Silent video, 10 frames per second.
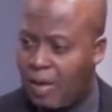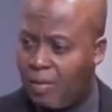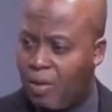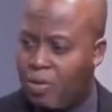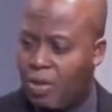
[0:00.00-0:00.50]
And
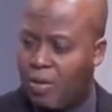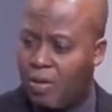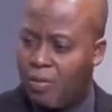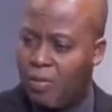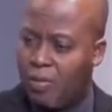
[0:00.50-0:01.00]
how much
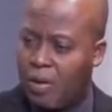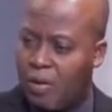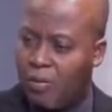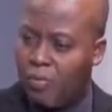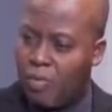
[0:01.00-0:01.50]
it
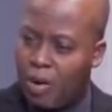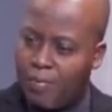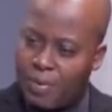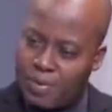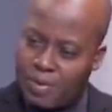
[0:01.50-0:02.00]
really
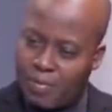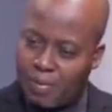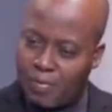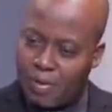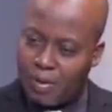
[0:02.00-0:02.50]
robbed some
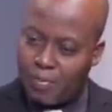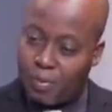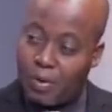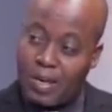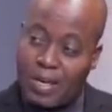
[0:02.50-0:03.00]
of the
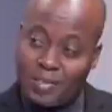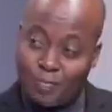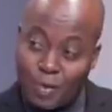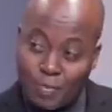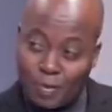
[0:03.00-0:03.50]
poorer class
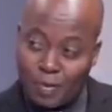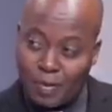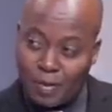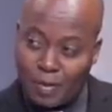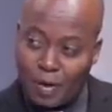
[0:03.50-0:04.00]
of people
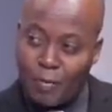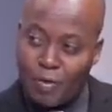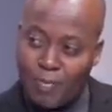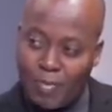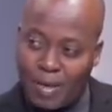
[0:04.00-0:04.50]
of
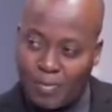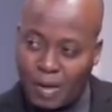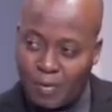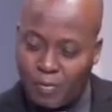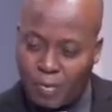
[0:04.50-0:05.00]
really
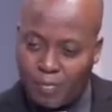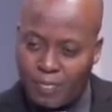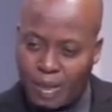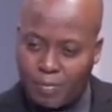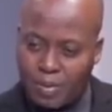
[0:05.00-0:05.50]
benefiting from
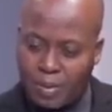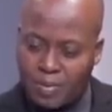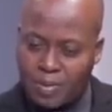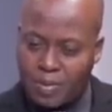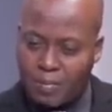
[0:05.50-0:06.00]
that particular
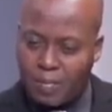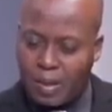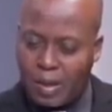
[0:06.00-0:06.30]
system,